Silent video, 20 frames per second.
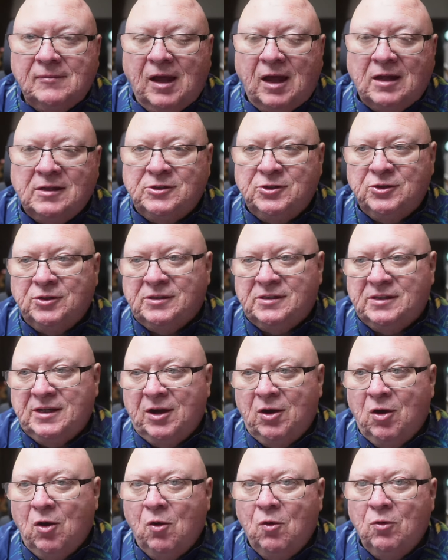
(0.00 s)
I shouldn't
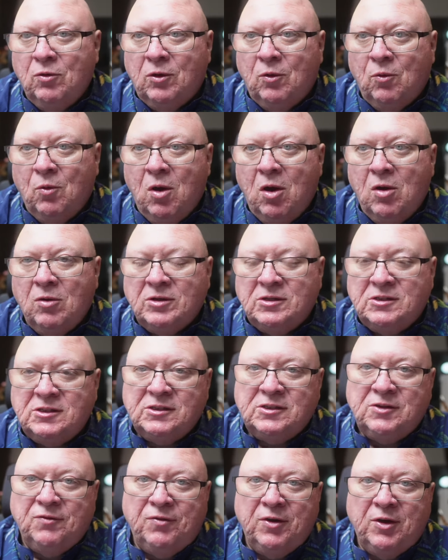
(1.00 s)
say hole in the wall. It's
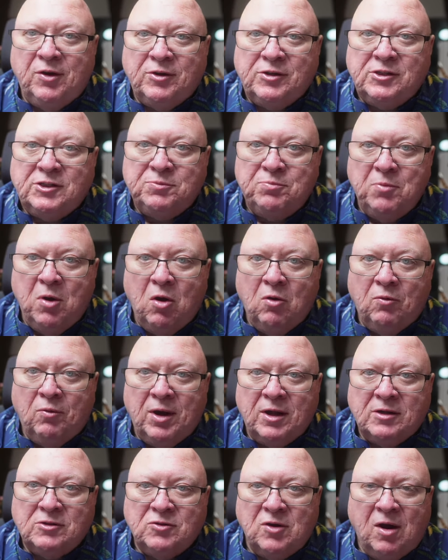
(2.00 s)
just a very small
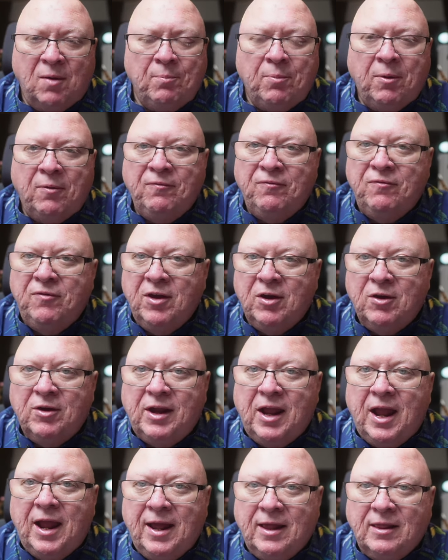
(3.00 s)
restaurant, but
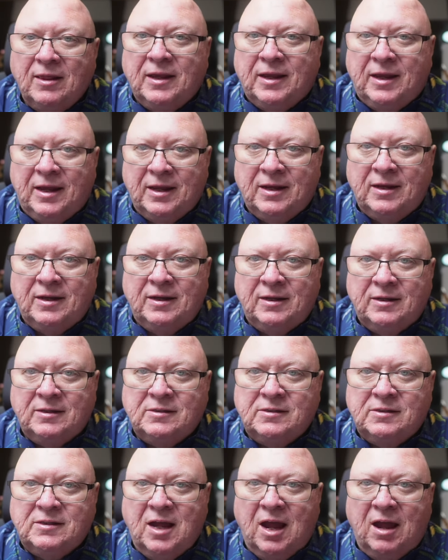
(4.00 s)
very elegant
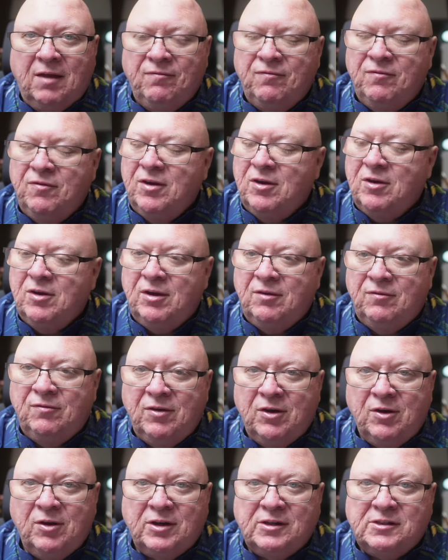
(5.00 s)
inside. Very,
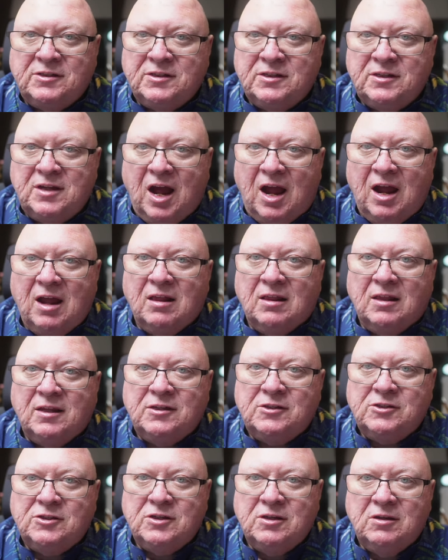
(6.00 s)
very
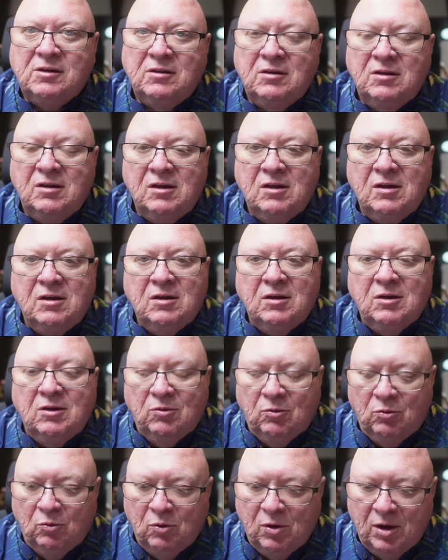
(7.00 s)
stylish,
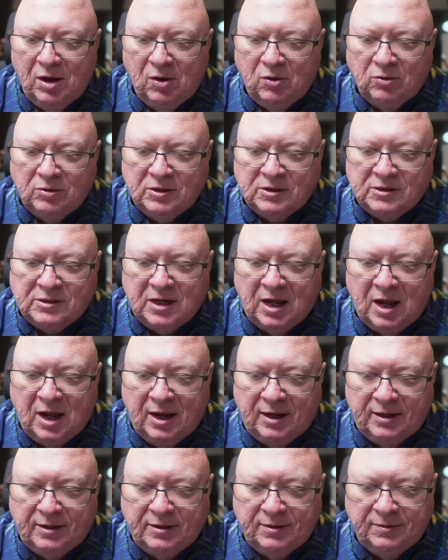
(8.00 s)
well
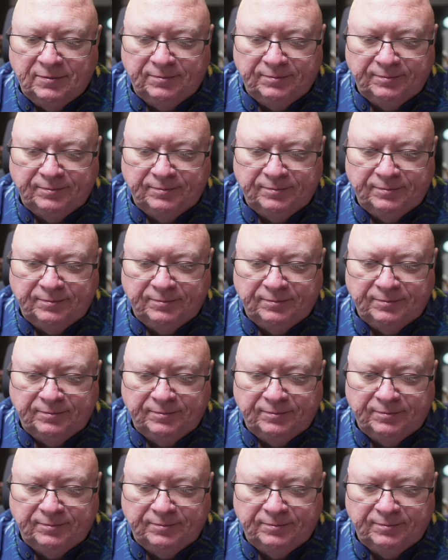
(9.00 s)
designed.